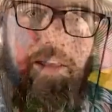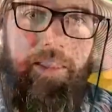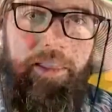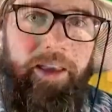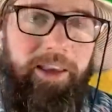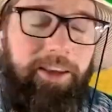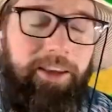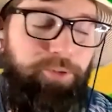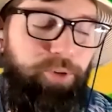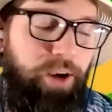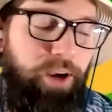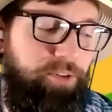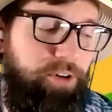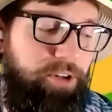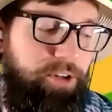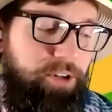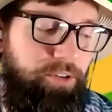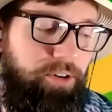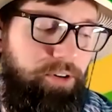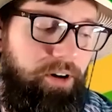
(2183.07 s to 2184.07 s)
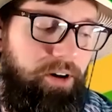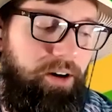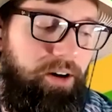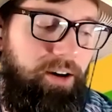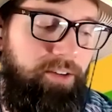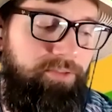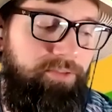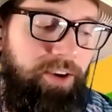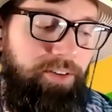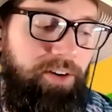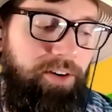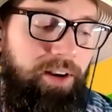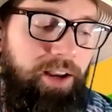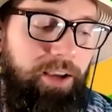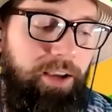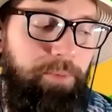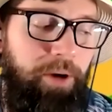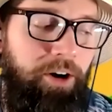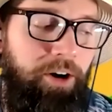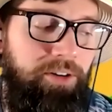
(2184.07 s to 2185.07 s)
Like, if we ever do a favorite
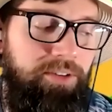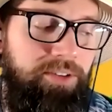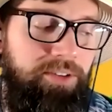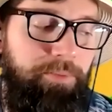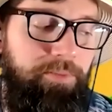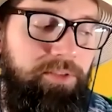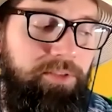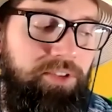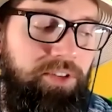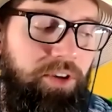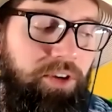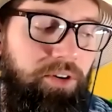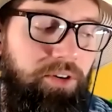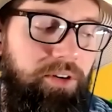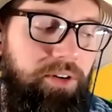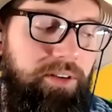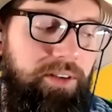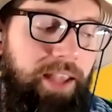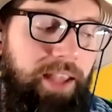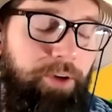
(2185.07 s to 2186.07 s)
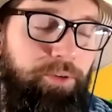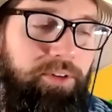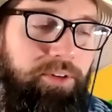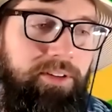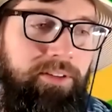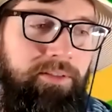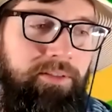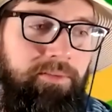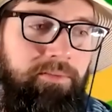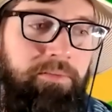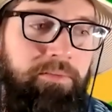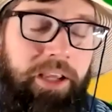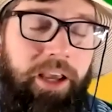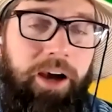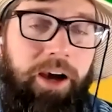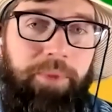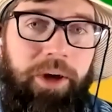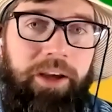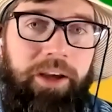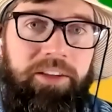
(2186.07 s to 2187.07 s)
Nick Parents episode, they would be
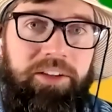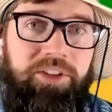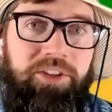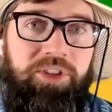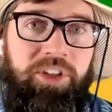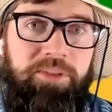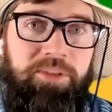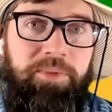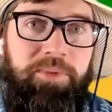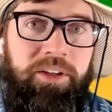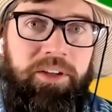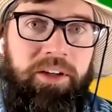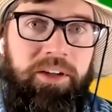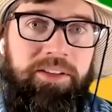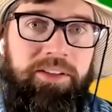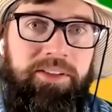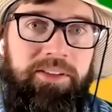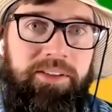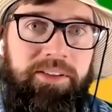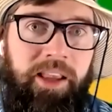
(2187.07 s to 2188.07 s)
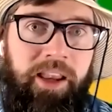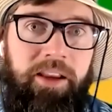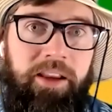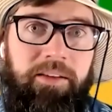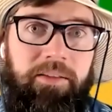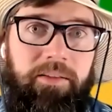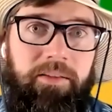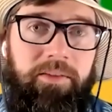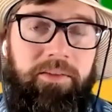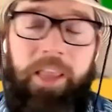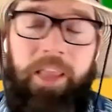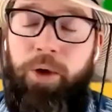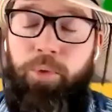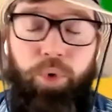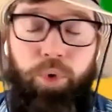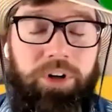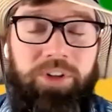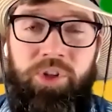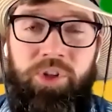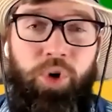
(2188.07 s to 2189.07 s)
on my list just because they
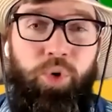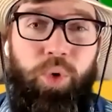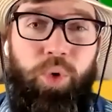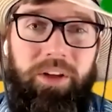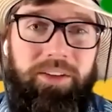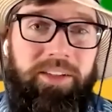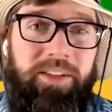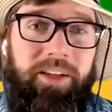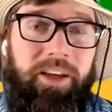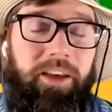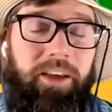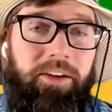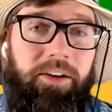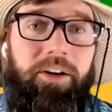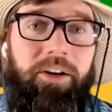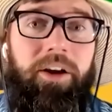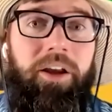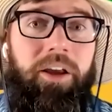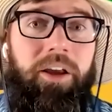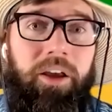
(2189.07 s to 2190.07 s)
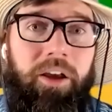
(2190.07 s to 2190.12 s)
work so well together.